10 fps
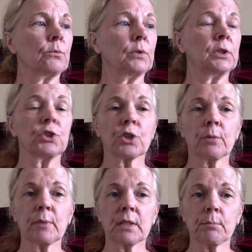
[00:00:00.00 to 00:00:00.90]
when the
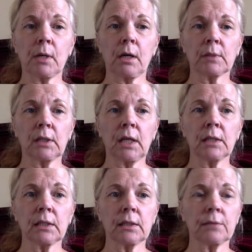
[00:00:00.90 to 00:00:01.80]
Germans bombed
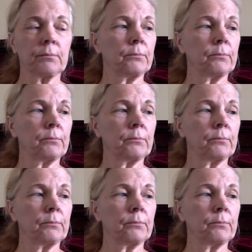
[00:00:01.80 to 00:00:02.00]
London.